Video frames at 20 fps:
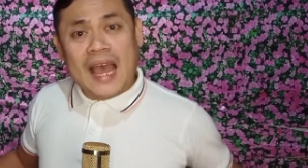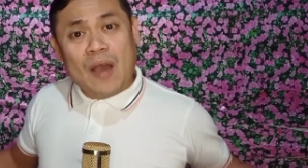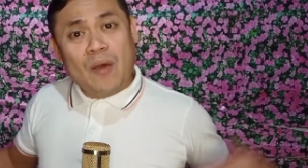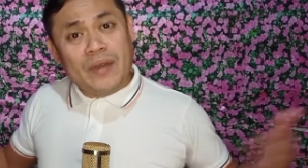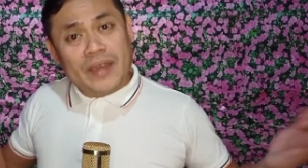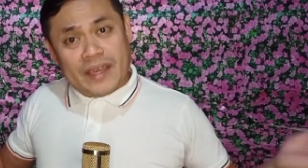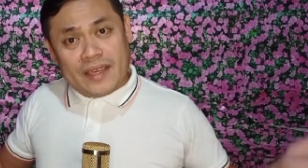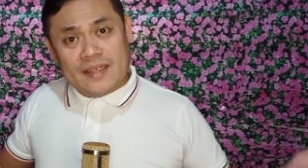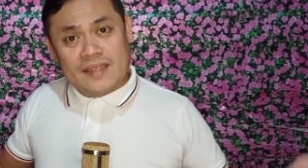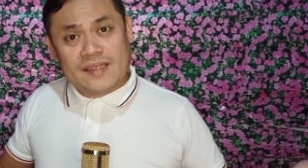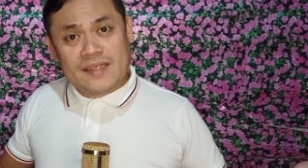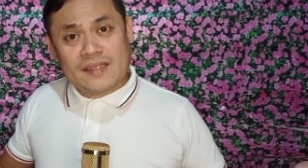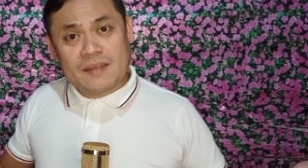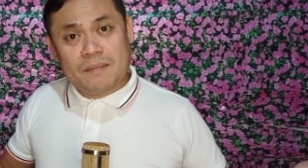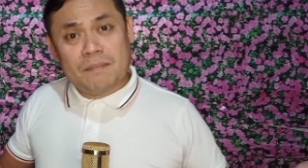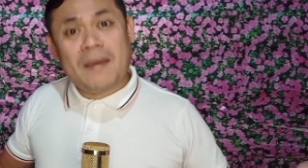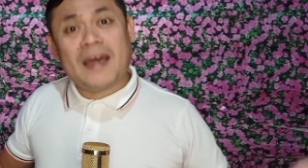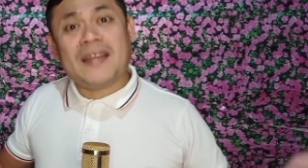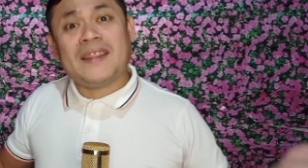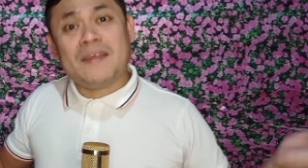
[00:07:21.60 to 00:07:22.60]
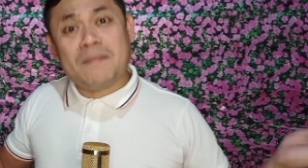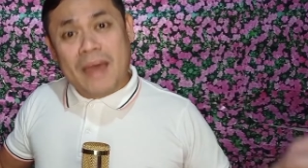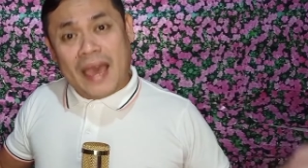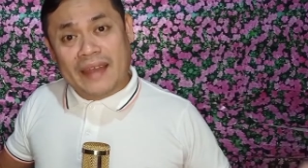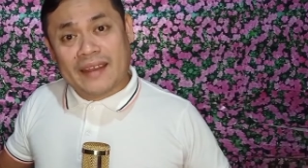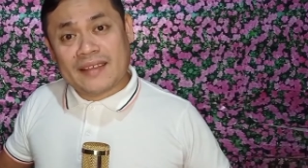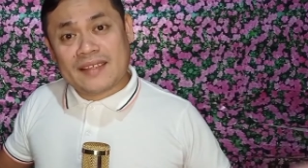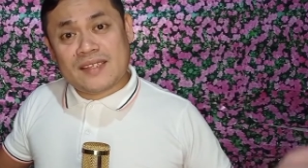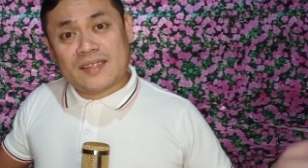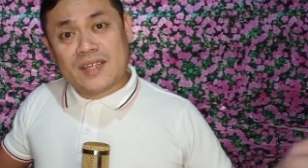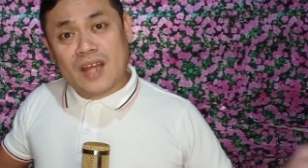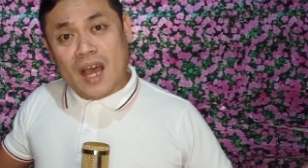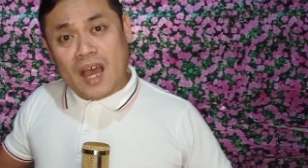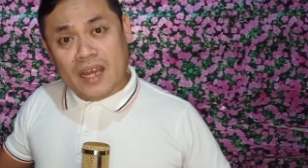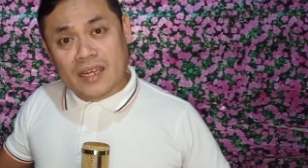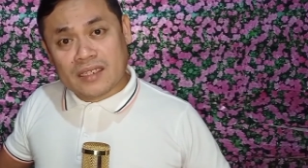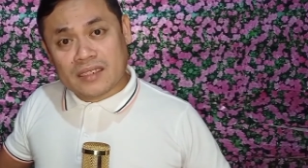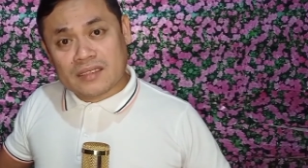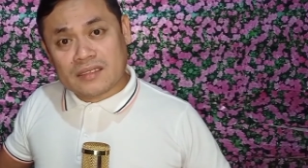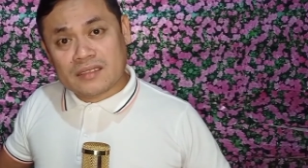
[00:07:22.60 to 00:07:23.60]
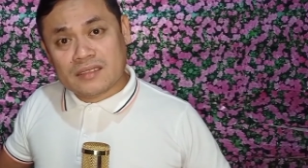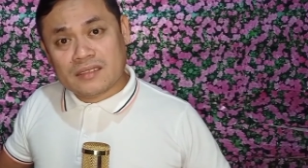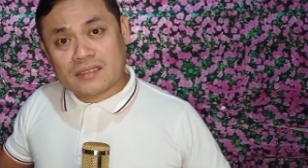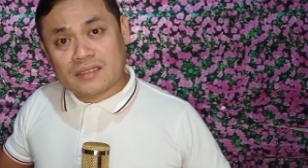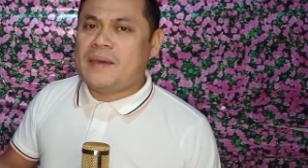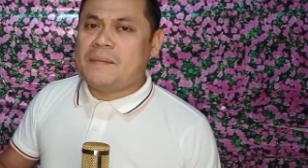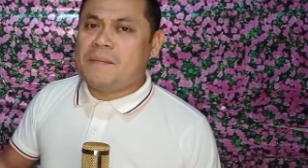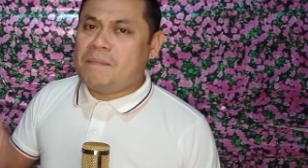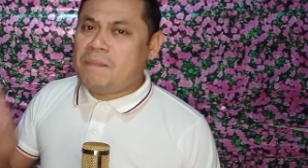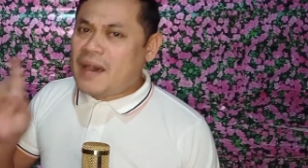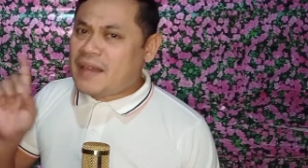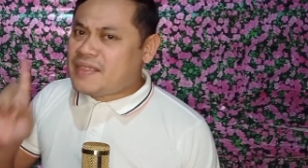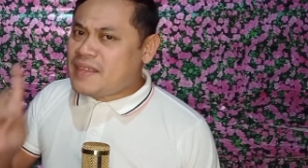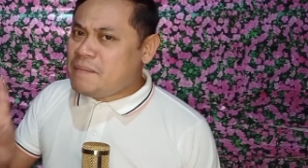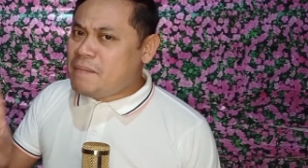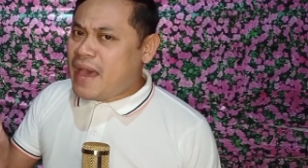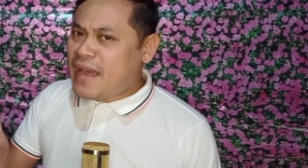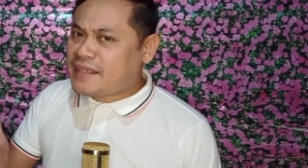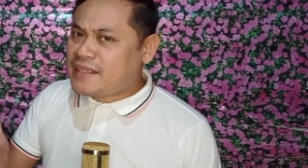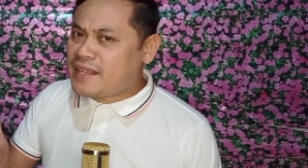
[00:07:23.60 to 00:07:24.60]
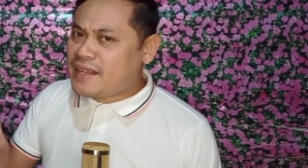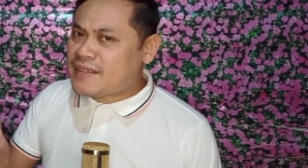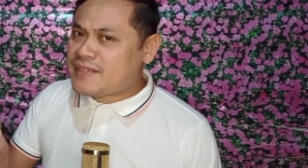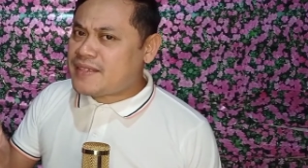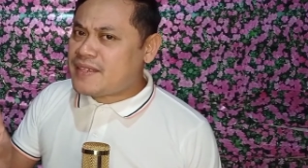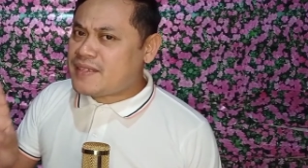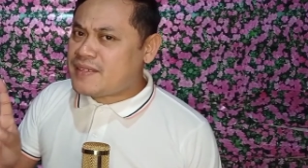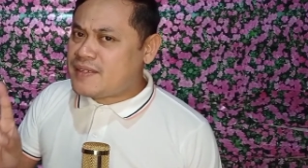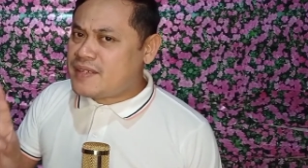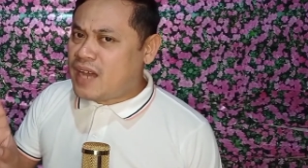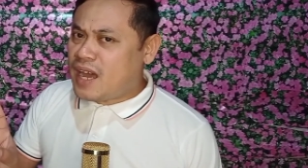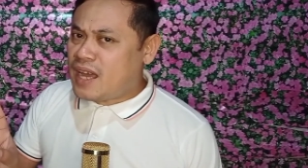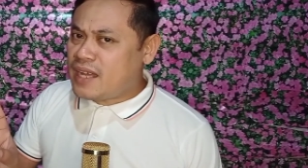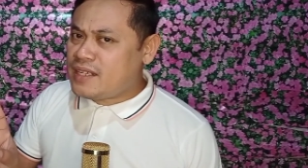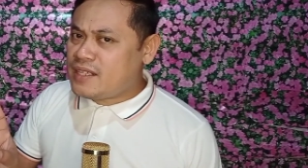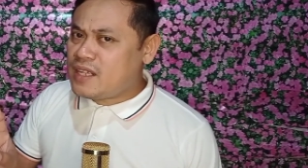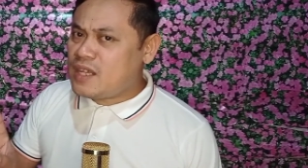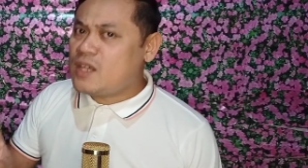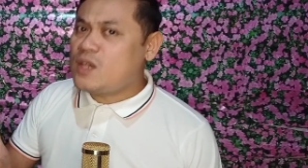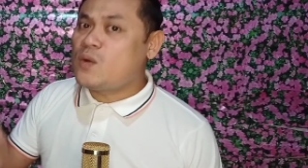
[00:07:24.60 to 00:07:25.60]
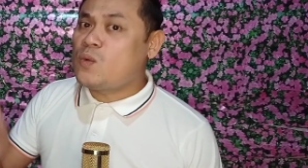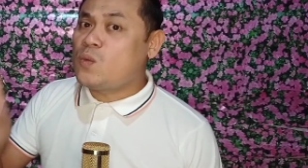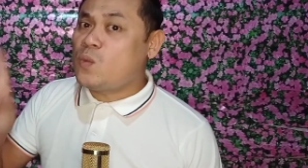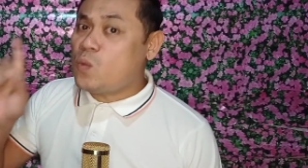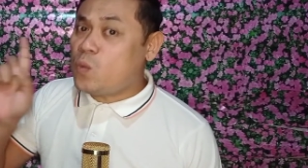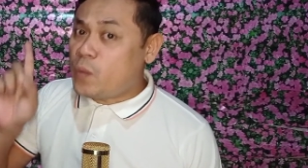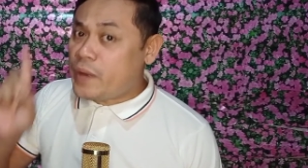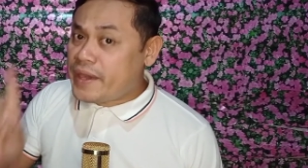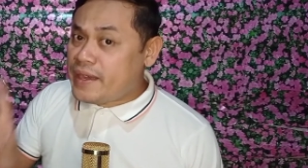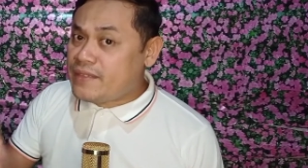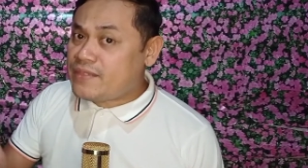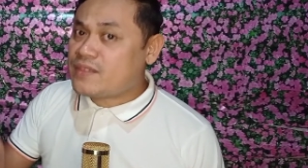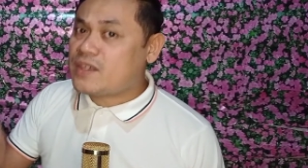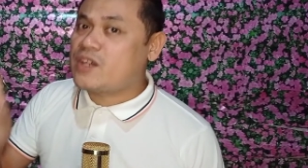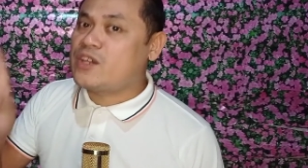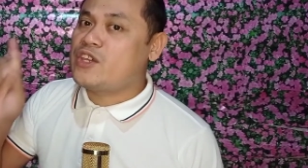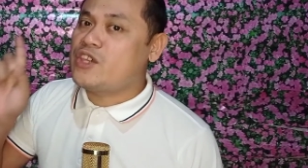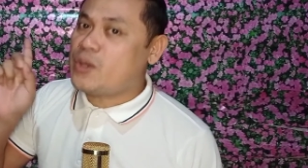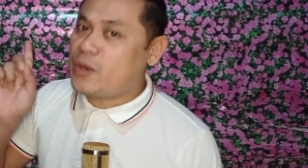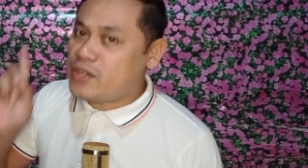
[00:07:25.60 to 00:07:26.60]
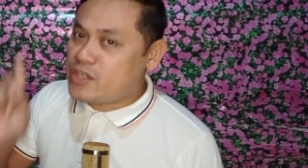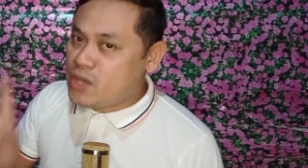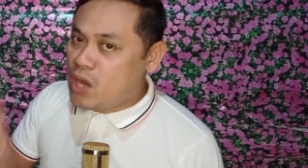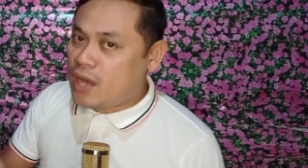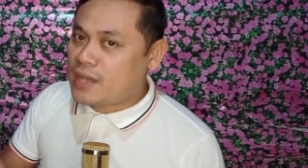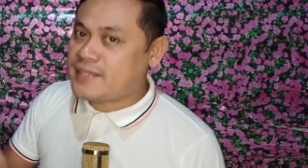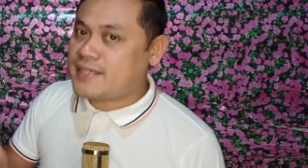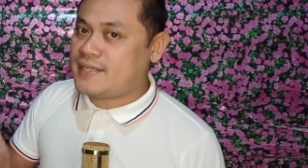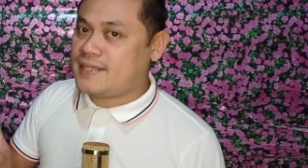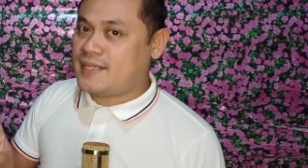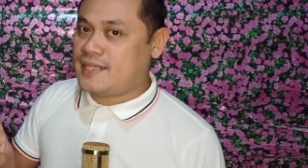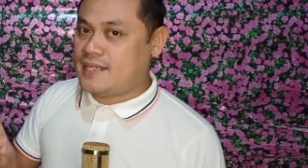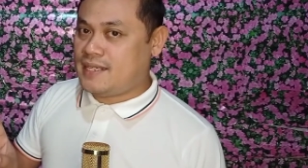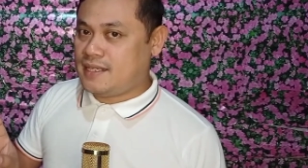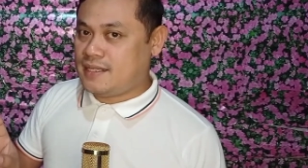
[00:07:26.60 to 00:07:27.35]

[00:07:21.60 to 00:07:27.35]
How is mathematics done? mathematics is done with curiosity.